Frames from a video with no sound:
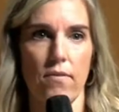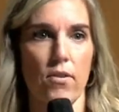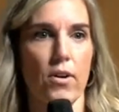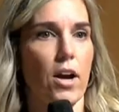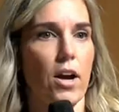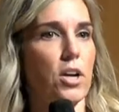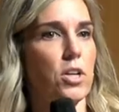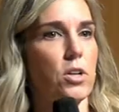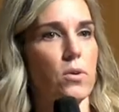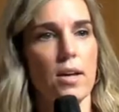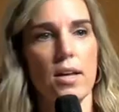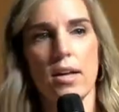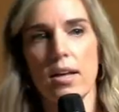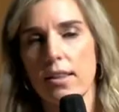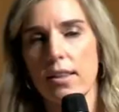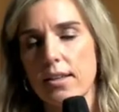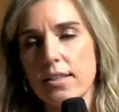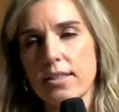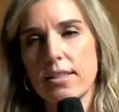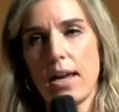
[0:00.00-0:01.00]
on you. The
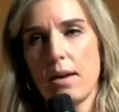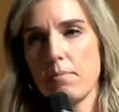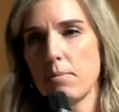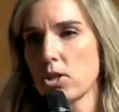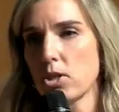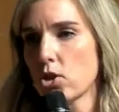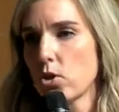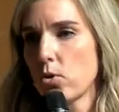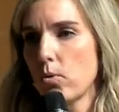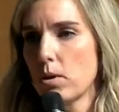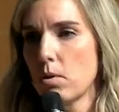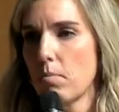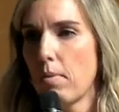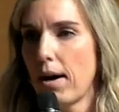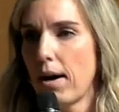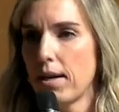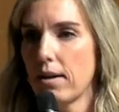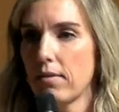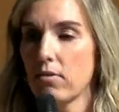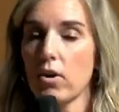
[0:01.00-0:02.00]
same is true with the
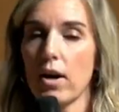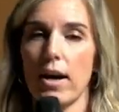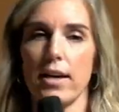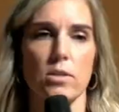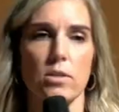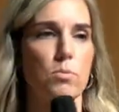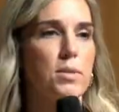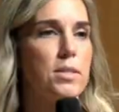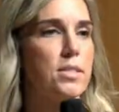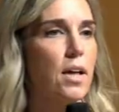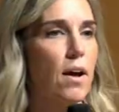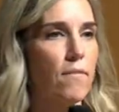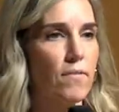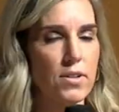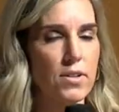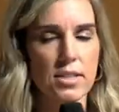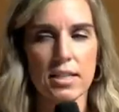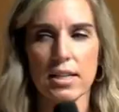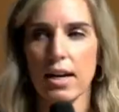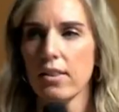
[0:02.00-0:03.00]
body of Christ. We suffer
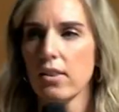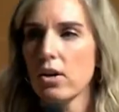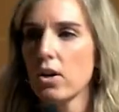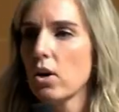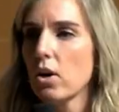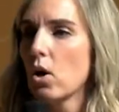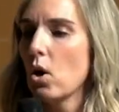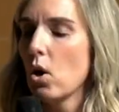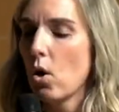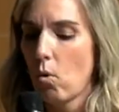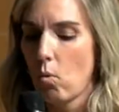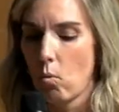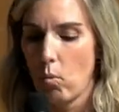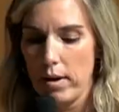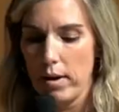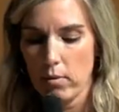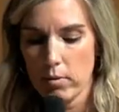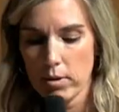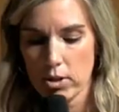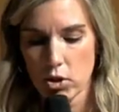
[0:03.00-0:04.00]
together. We
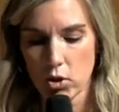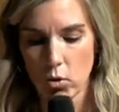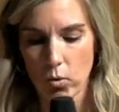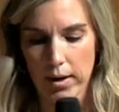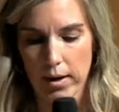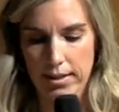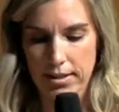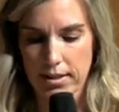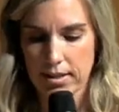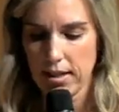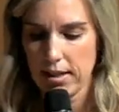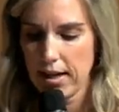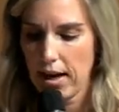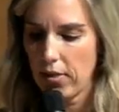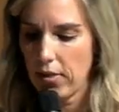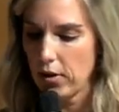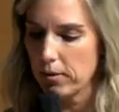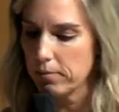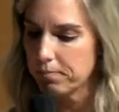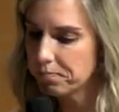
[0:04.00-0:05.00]
rejoice together.